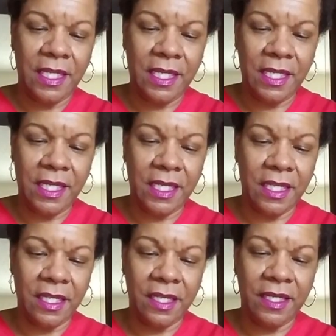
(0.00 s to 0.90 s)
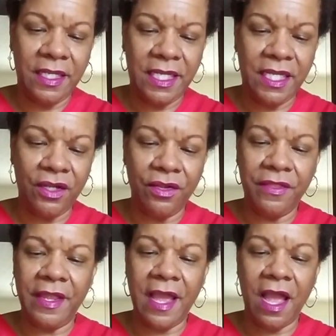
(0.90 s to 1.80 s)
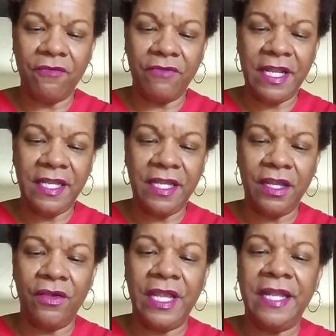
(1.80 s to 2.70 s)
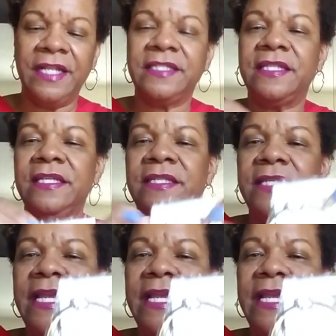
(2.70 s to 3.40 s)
and here they are right here and it's these